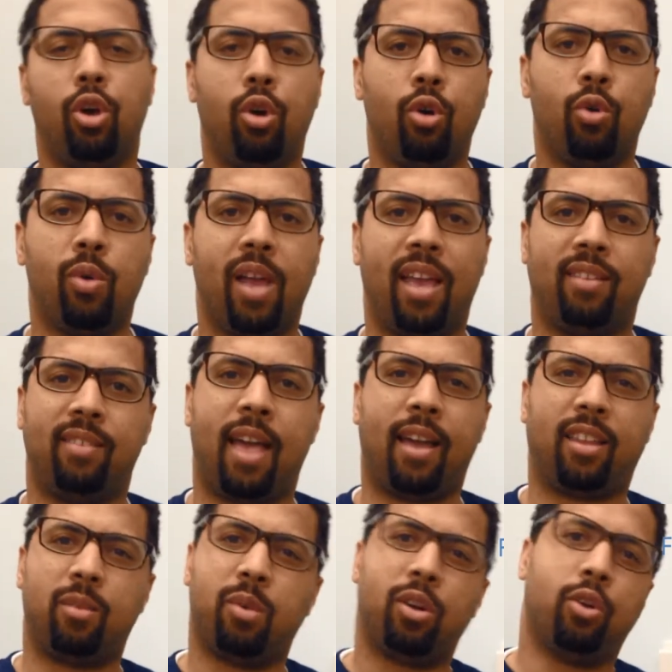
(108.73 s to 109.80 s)
know
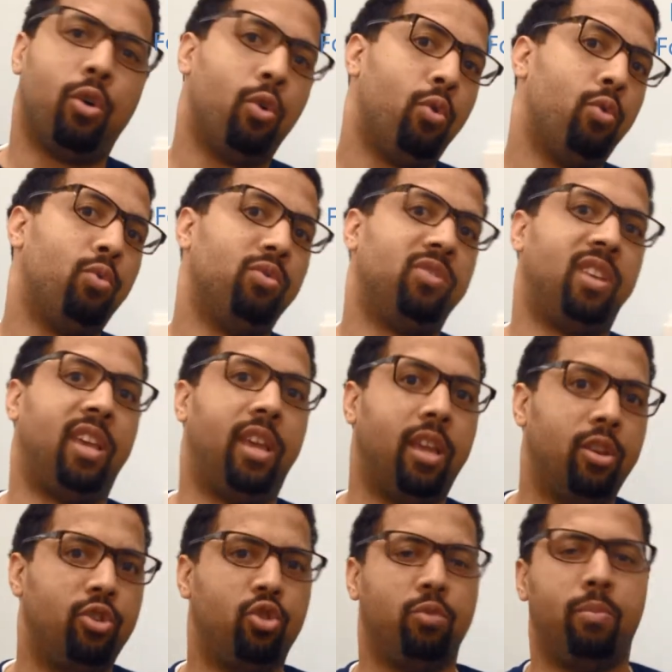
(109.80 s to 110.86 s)
exactly what goes
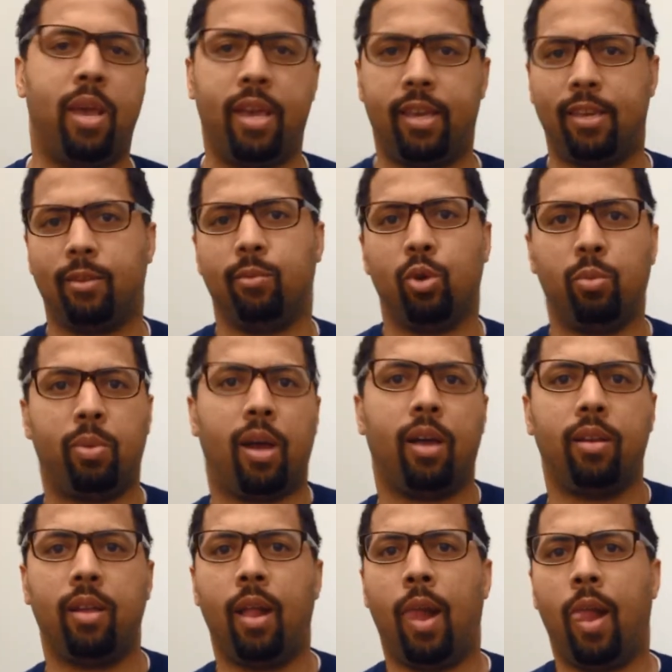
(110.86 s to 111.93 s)
into making a robot.